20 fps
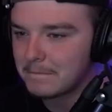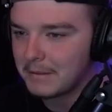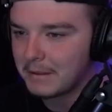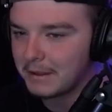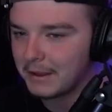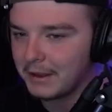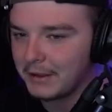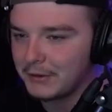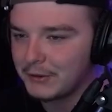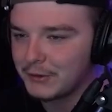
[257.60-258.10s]
Yeah,
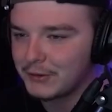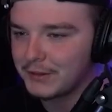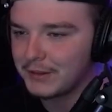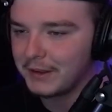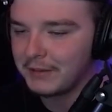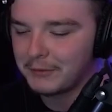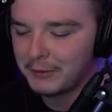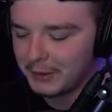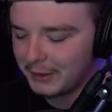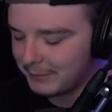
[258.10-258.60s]
I
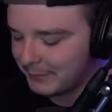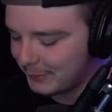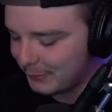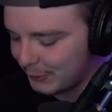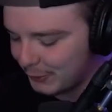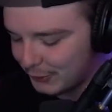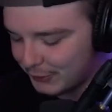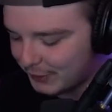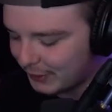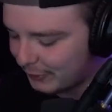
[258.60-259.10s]
feel like people
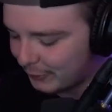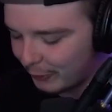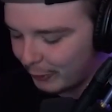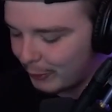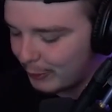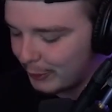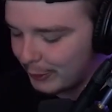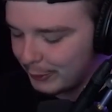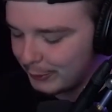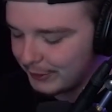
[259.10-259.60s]
just
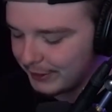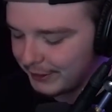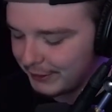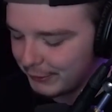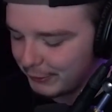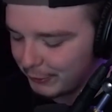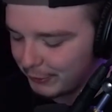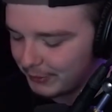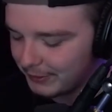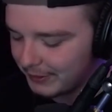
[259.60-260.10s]
throw out like
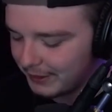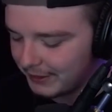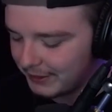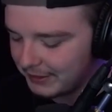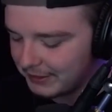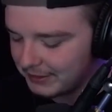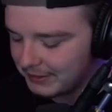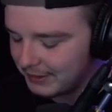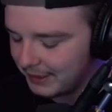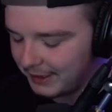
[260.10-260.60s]
I
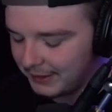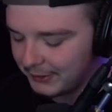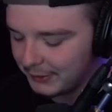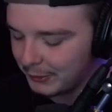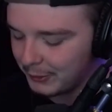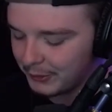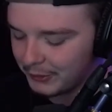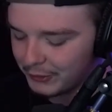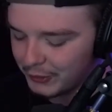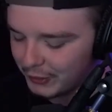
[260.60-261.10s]
don't know,
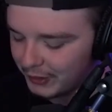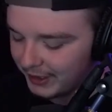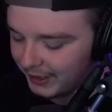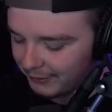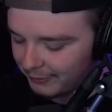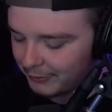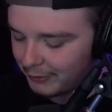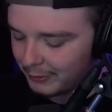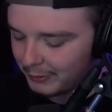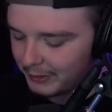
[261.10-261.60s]
because you're like a
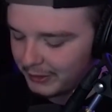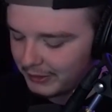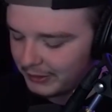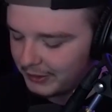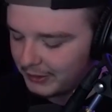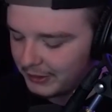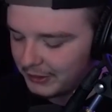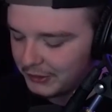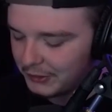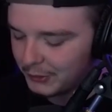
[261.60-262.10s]
female,
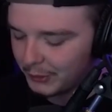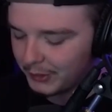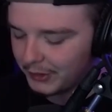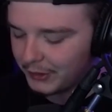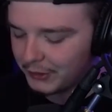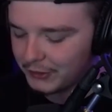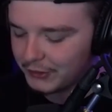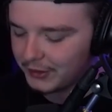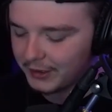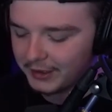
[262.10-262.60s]
so they
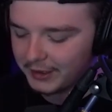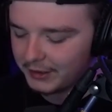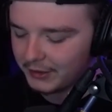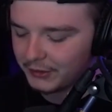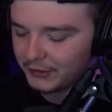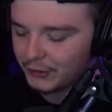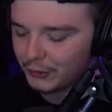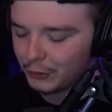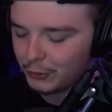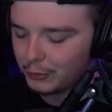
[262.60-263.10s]
just like
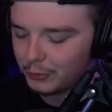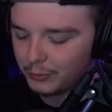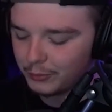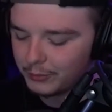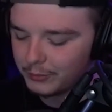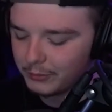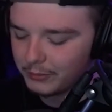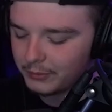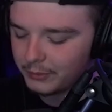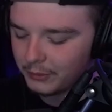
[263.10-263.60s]
assume
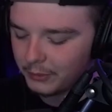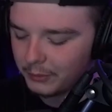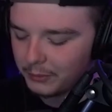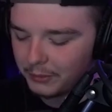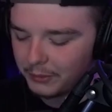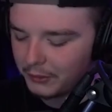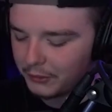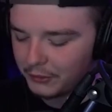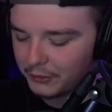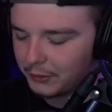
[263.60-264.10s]

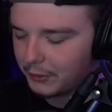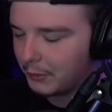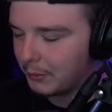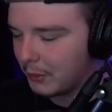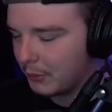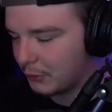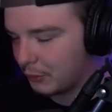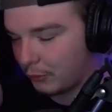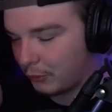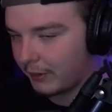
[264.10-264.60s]
the
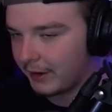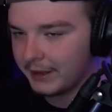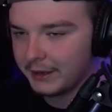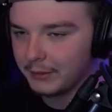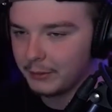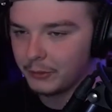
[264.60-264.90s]
most random